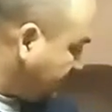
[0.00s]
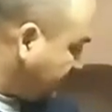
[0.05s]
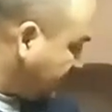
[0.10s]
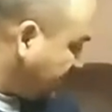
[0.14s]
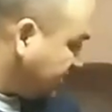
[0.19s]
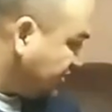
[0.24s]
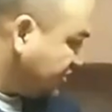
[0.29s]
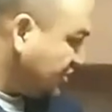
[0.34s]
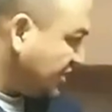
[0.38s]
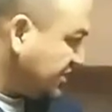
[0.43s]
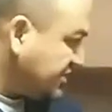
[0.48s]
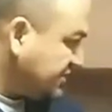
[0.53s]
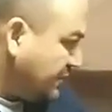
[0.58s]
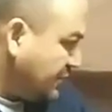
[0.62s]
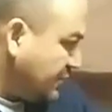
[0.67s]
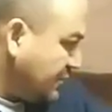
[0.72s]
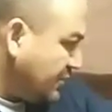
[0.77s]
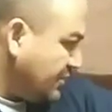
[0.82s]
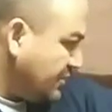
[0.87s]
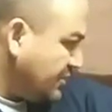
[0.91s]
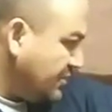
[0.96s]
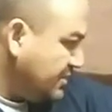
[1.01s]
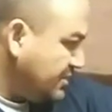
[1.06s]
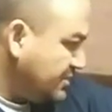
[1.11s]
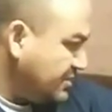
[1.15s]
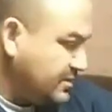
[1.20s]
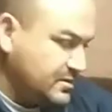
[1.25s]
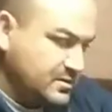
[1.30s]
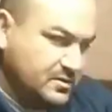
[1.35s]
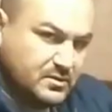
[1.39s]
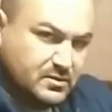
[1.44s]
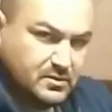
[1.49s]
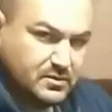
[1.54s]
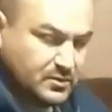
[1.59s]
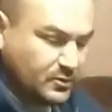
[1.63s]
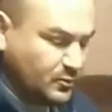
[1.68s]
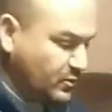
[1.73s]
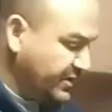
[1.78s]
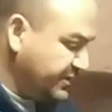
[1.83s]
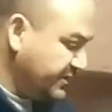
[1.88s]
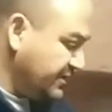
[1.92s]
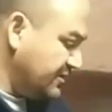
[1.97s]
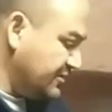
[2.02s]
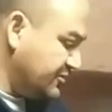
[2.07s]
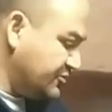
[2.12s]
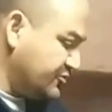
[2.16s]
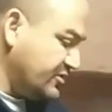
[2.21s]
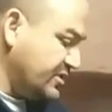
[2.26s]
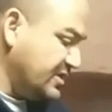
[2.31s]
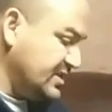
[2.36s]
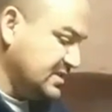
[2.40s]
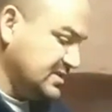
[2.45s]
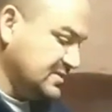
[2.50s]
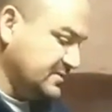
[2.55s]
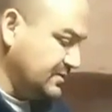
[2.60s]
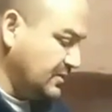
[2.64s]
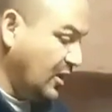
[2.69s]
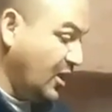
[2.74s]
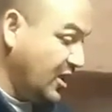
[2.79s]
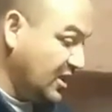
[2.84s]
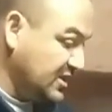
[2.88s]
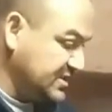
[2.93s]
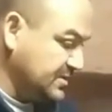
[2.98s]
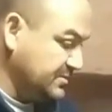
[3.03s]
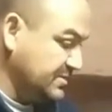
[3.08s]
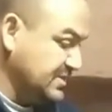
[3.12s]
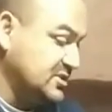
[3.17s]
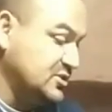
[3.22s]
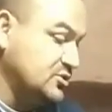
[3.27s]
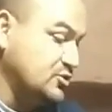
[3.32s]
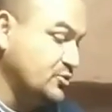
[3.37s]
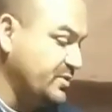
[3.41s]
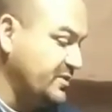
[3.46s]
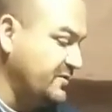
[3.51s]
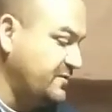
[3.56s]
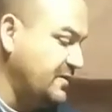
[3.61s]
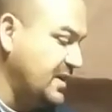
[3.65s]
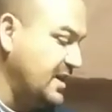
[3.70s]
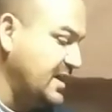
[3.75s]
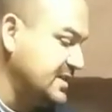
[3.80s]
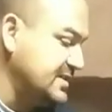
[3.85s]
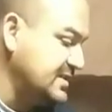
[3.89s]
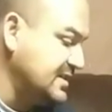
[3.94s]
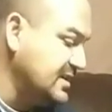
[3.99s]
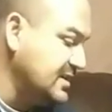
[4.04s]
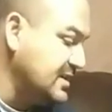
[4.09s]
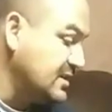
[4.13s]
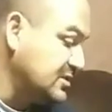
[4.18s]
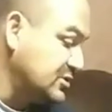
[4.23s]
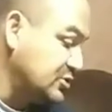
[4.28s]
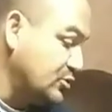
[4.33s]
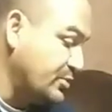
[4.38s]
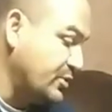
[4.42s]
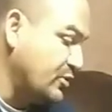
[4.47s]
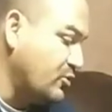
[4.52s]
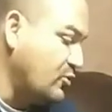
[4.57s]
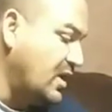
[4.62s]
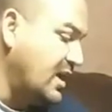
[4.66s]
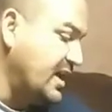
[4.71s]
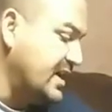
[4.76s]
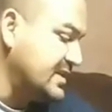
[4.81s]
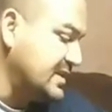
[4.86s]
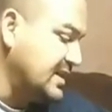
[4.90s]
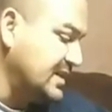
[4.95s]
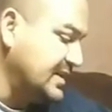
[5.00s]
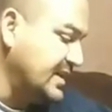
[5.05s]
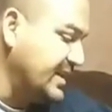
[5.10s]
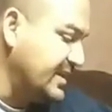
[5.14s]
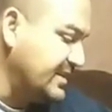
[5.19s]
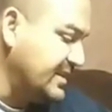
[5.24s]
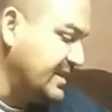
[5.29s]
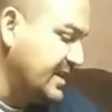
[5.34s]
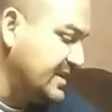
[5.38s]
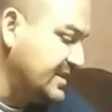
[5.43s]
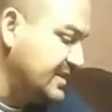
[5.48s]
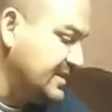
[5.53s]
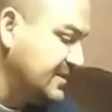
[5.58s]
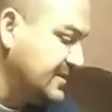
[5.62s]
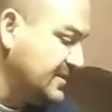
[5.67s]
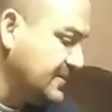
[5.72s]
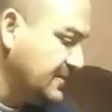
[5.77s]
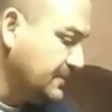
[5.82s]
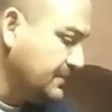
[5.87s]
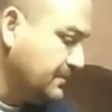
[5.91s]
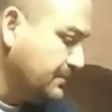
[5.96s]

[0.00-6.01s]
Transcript: adjust for the width of the tree is awesome. It's super fast, super quiet. I like that.